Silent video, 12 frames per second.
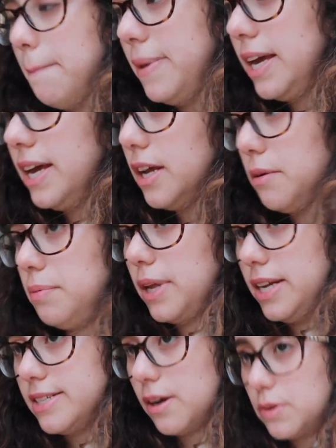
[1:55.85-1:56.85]
Being in a
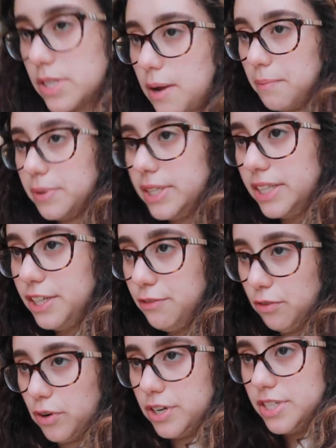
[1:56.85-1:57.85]
place that was completely
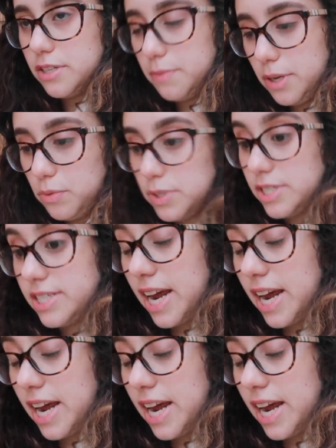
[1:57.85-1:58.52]
foreign to me was